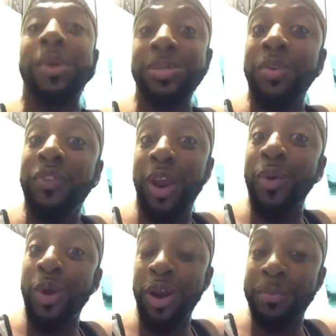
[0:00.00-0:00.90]
been very
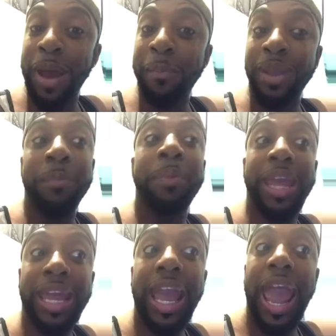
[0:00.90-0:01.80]
worried about me
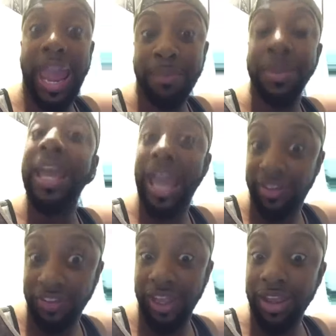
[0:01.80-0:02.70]
being hate
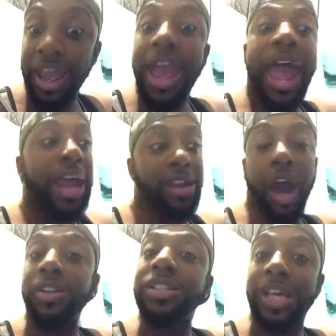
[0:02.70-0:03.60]
behaving. And y'all
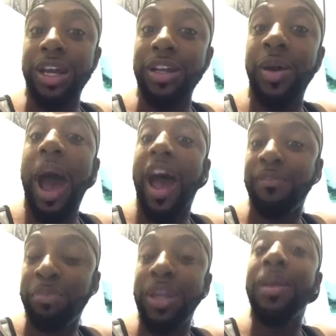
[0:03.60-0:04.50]
just let her know I've
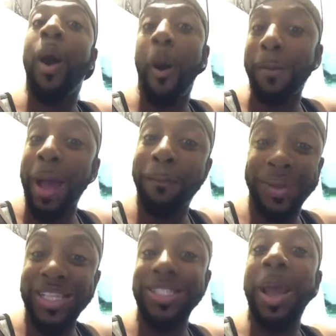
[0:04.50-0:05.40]
been on my
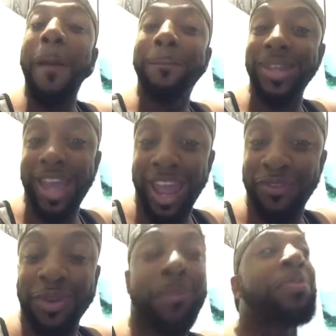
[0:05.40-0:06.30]
best
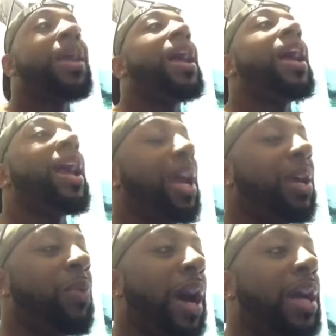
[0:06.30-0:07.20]
behavior.
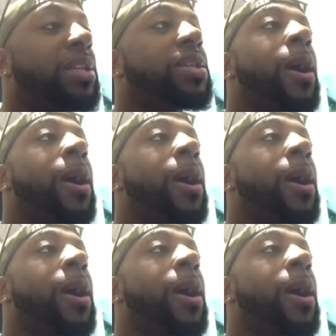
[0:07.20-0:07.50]
Anyways,